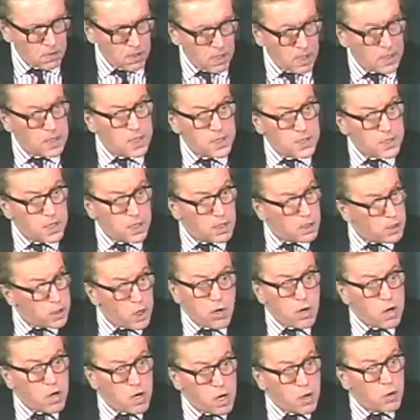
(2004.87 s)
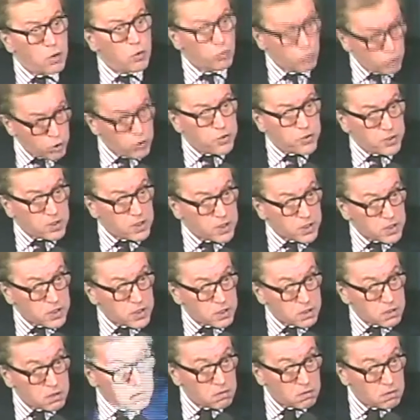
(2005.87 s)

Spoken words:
And he said, no, no, no, ruthless.